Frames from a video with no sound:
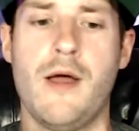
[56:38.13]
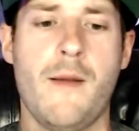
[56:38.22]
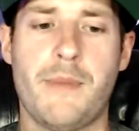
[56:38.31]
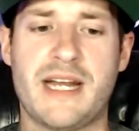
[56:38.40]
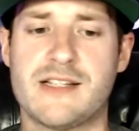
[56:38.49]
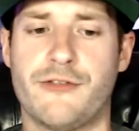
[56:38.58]

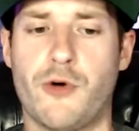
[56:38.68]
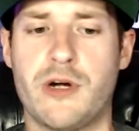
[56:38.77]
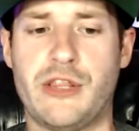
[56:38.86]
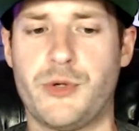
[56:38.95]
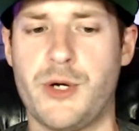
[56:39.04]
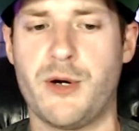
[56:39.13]
but as a
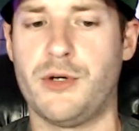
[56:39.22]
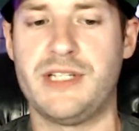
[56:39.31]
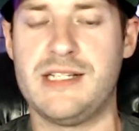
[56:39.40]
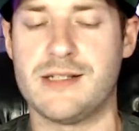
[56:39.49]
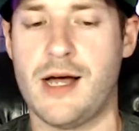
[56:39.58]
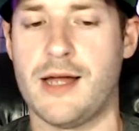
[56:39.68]
43-year-old, he's
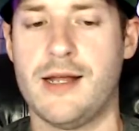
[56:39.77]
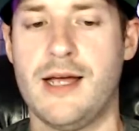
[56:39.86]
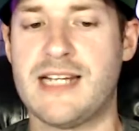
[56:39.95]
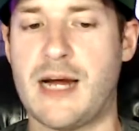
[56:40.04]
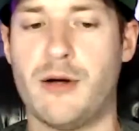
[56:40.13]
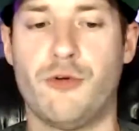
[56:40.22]
not.
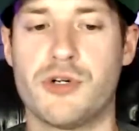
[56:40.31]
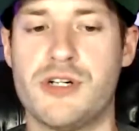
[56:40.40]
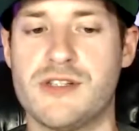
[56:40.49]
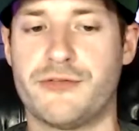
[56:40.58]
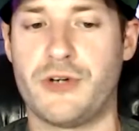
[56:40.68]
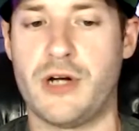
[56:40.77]
Tyrell Fortune is
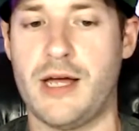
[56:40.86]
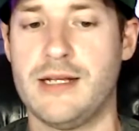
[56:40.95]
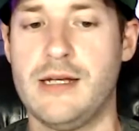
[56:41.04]
a fraud.